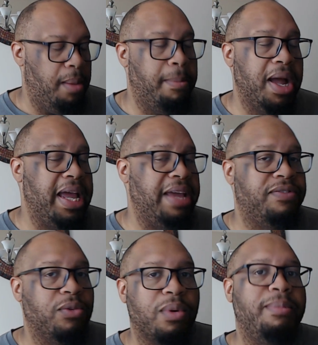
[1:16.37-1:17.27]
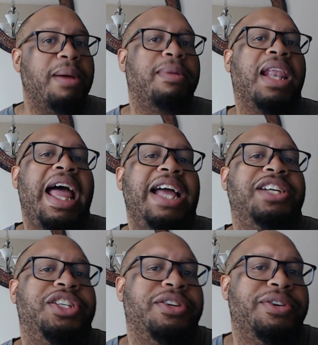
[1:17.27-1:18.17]
But if you remember
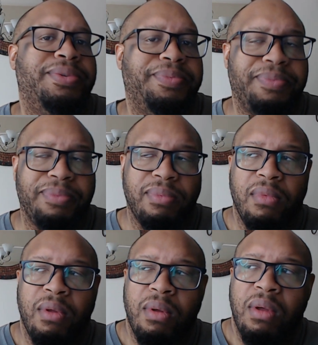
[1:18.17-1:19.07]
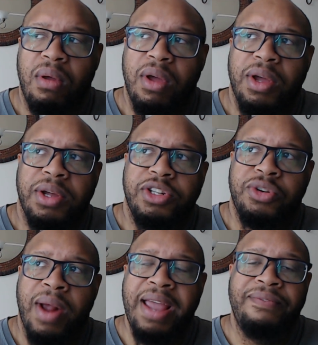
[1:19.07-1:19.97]
last year,
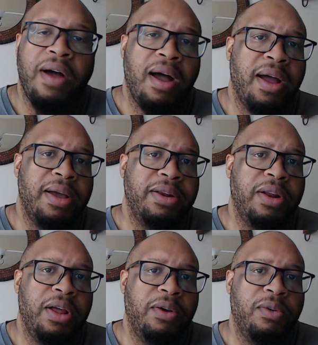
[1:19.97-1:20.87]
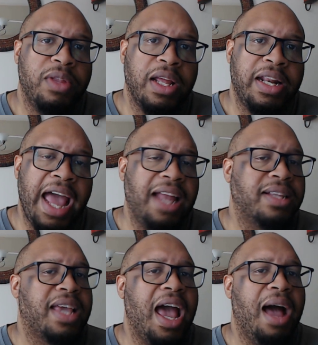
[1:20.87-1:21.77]
the
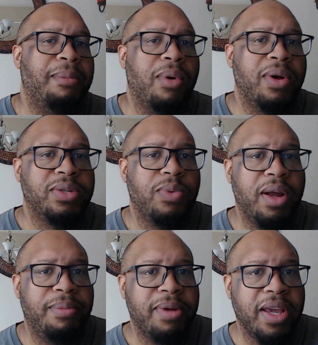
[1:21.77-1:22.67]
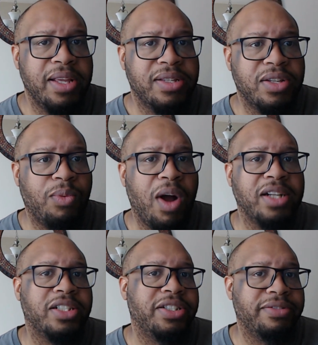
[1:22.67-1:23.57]
Dallas Cowboys went up against the
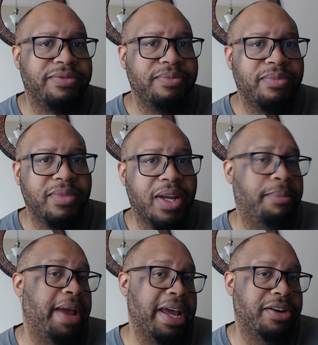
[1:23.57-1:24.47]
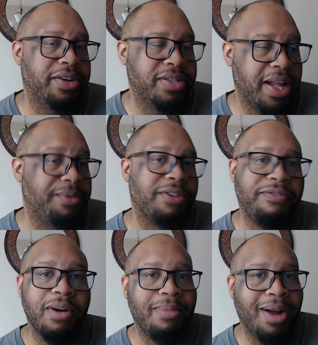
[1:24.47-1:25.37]
Washington Commanders. They were the
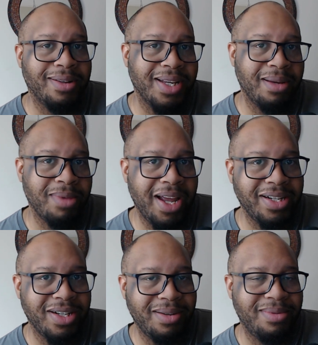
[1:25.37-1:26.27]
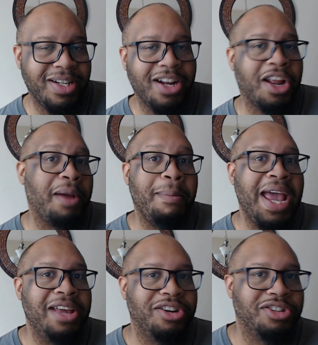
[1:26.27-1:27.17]
football team last year, but they're the
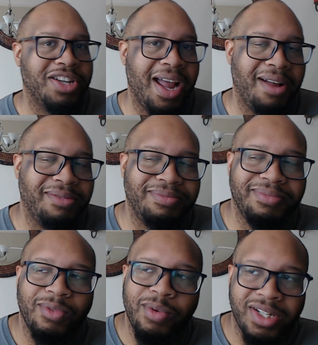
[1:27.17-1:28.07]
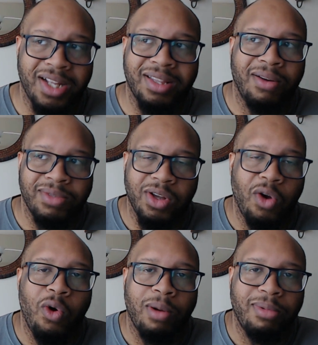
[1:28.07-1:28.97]
Commanders now, which I thought was a
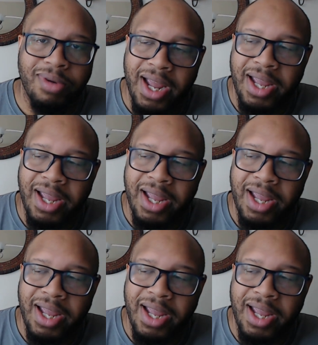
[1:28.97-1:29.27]
horrible